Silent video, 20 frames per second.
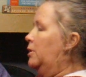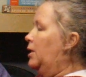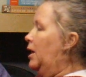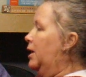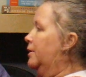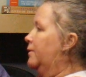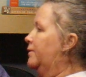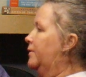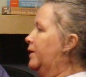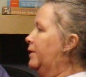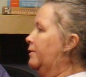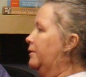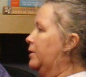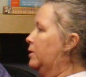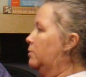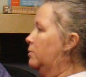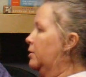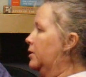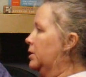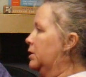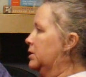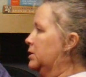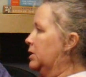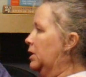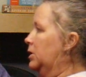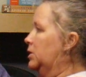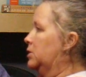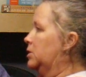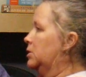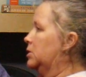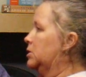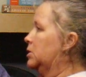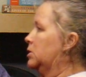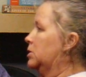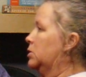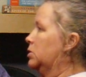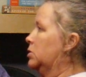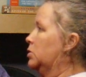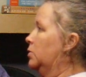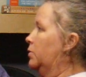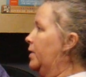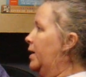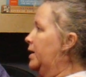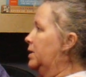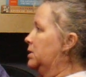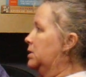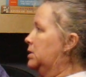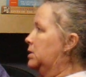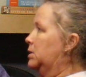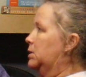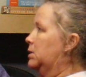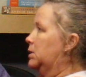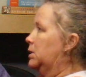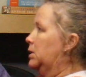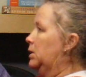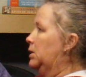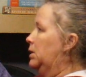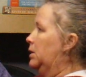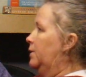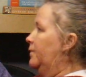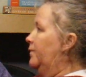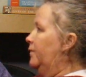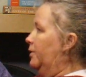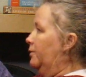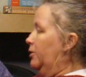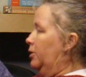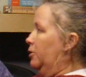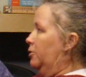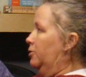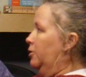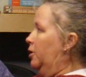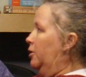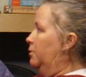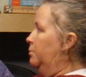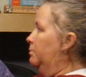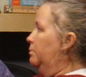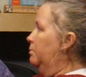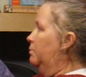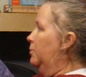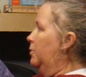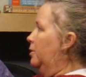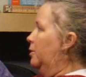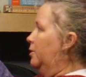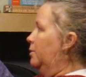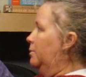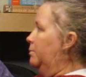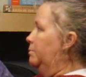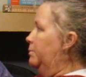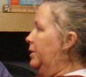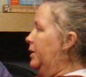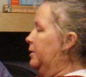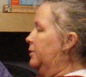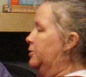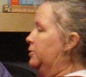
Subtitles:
of area organizations, and so that's very good. Our manager